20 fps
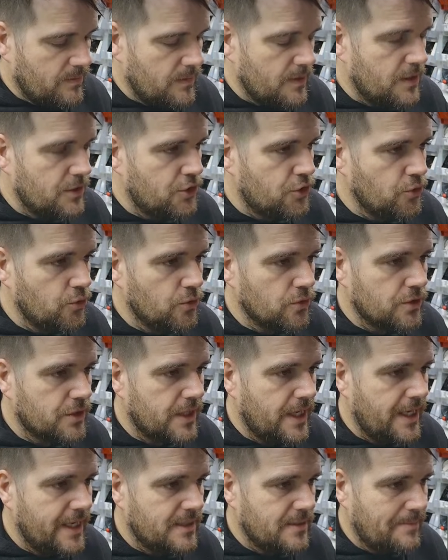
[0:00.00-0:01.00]
shorts
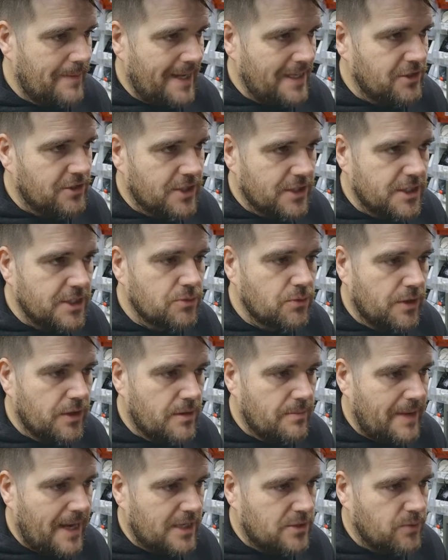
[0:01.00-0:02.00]
is a bench. This is one of
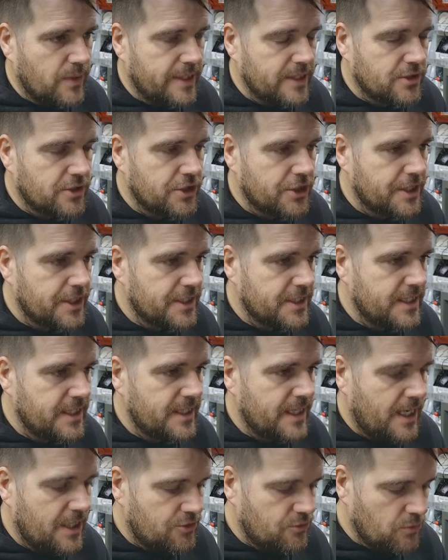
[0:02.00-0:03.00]
the best ways because you can see
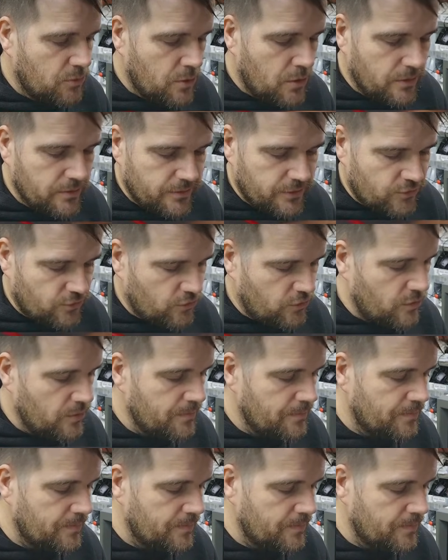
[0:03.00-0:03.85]
the actual current draw.